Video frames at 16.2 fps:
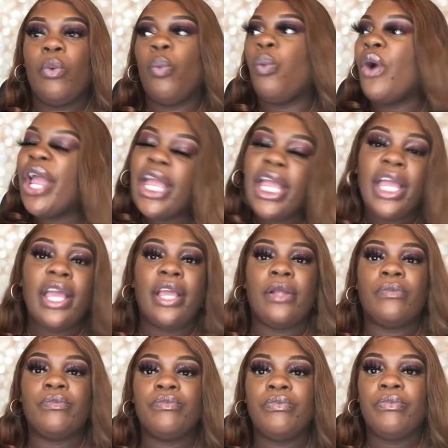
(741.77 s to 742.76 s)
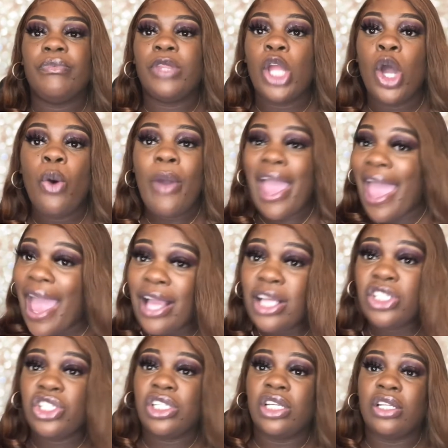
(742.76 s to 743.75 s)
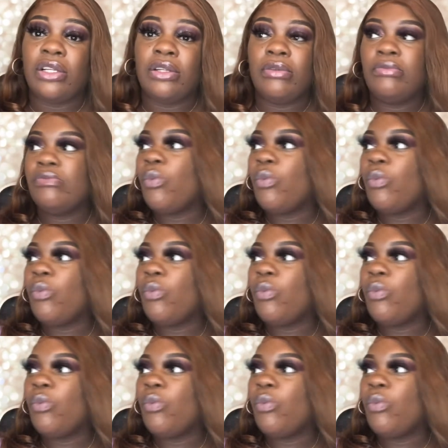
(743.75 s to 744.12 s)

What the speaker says: waiting, no action,